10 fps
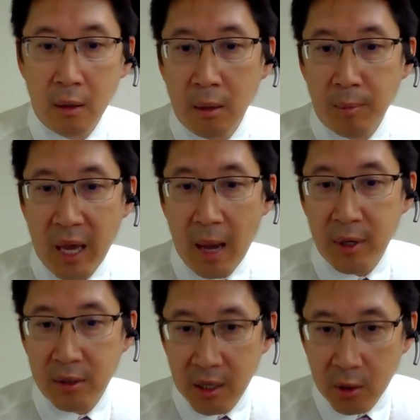Be
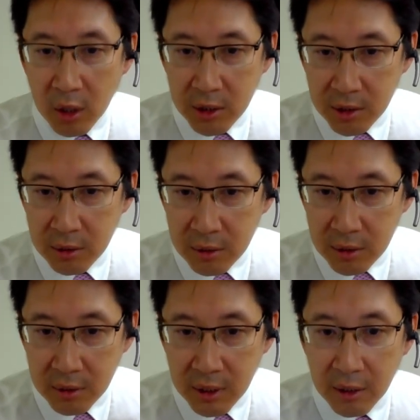happy to take questions.
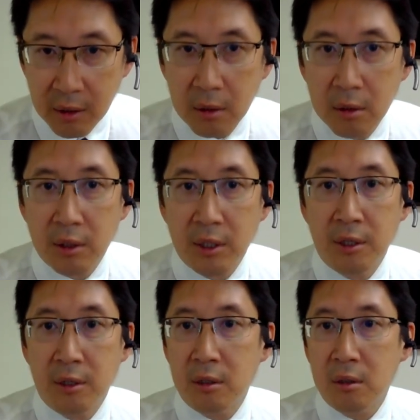I'll take a look
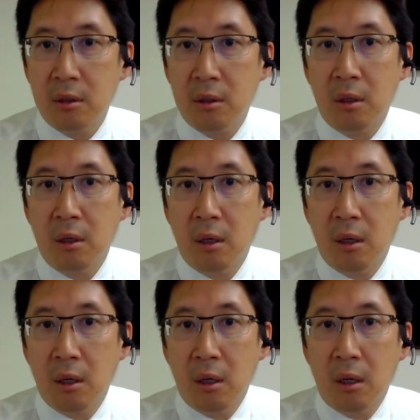here.
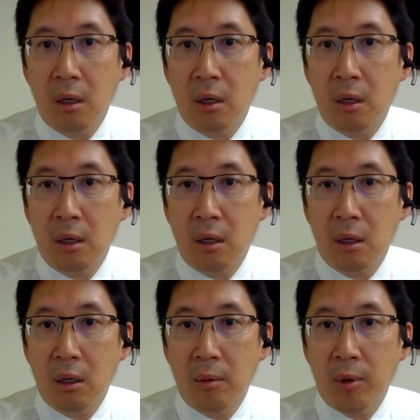
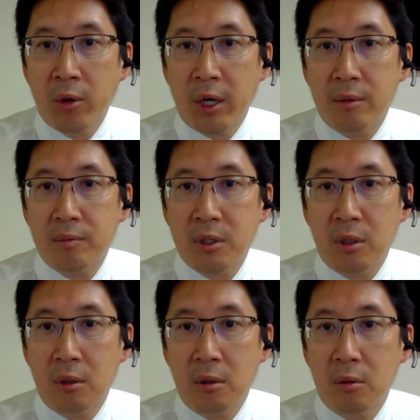Um, okay,
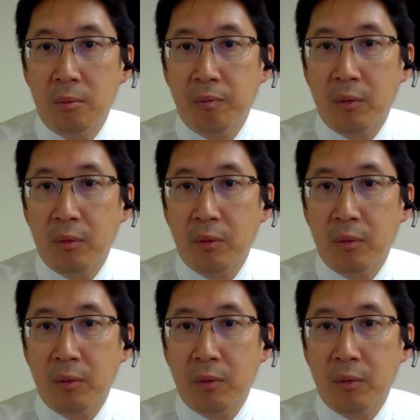so